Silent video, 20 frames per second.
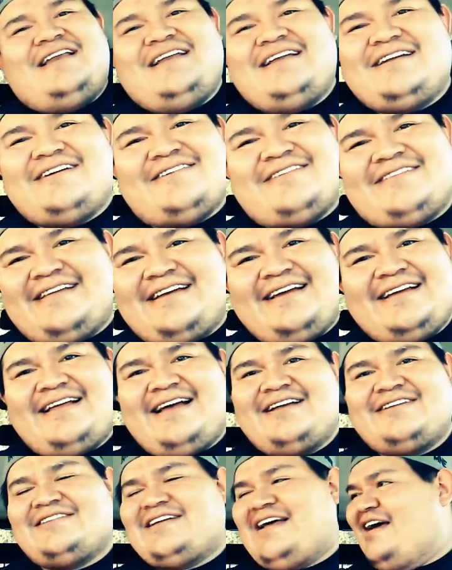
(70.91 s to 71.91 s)
didn't hear
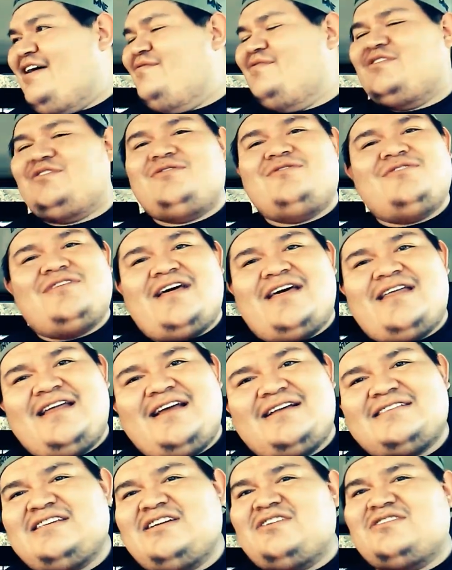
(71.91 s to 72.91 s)
that. I was like, I don't know who that is.